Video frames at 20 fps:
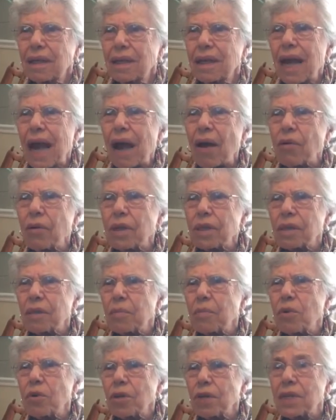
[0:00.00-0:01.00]
Now
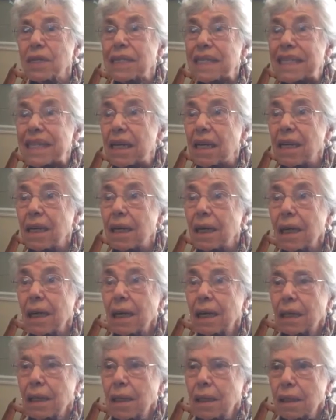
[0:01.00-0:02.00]
it's more.
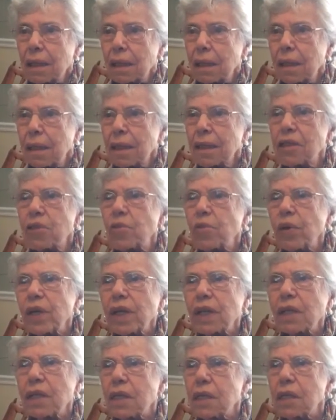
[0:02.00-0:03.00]
It's
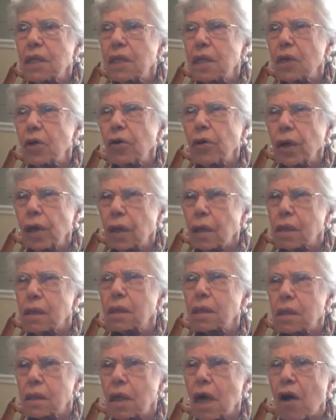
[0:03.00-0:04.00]
really serious
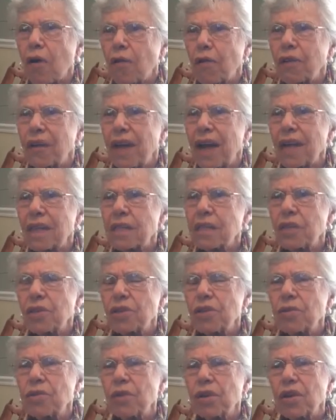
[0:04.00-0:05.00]
stuff. It has to
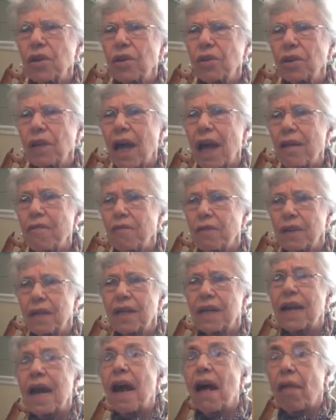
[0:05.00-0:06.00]
do with your life
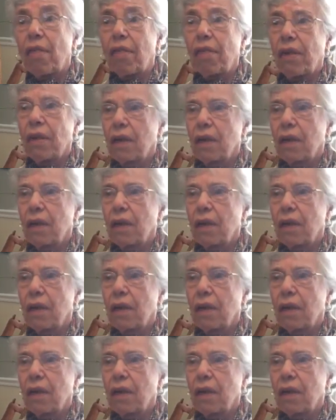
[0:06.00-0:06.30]
and death.